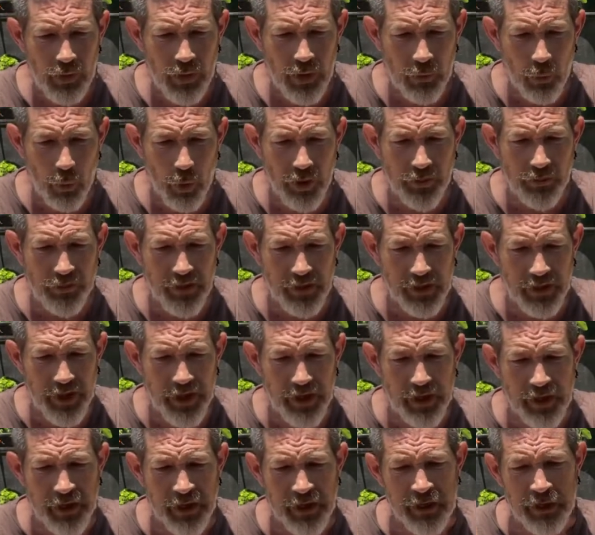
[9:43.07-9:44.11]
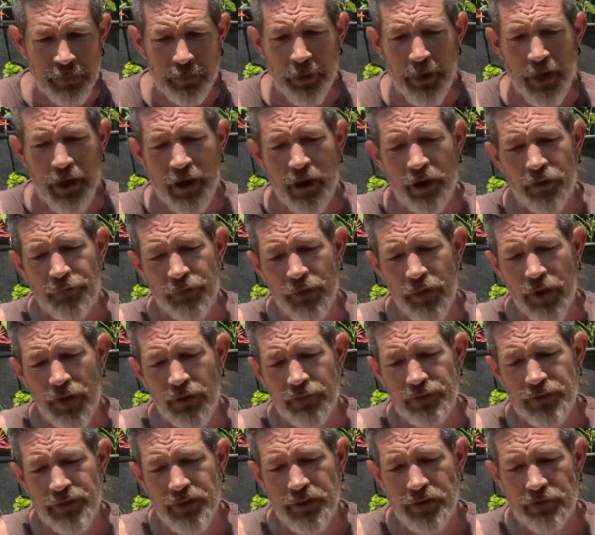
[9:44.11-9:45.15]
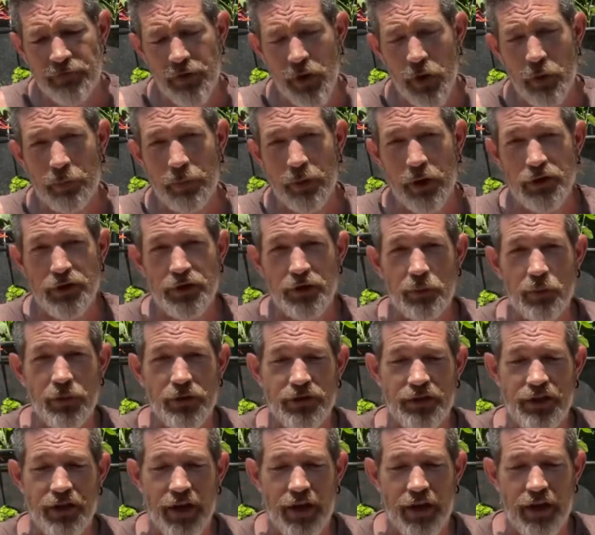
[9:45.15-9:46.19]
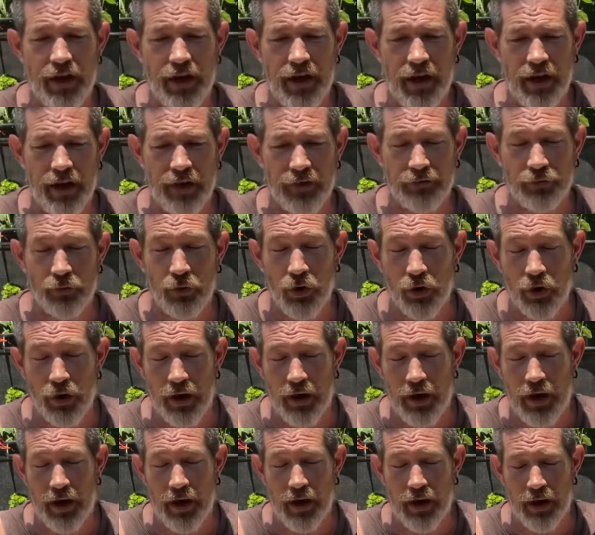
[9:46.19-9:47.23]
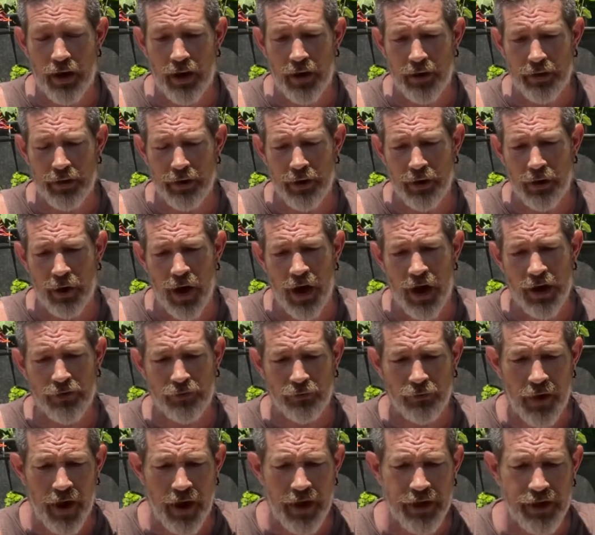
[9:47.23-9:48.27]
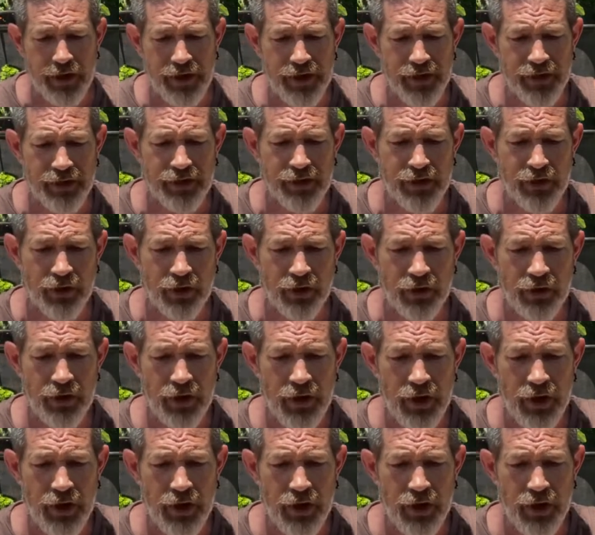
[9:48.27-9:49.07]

one thing that you need to be careful of is if you're a person with, say, arthritis or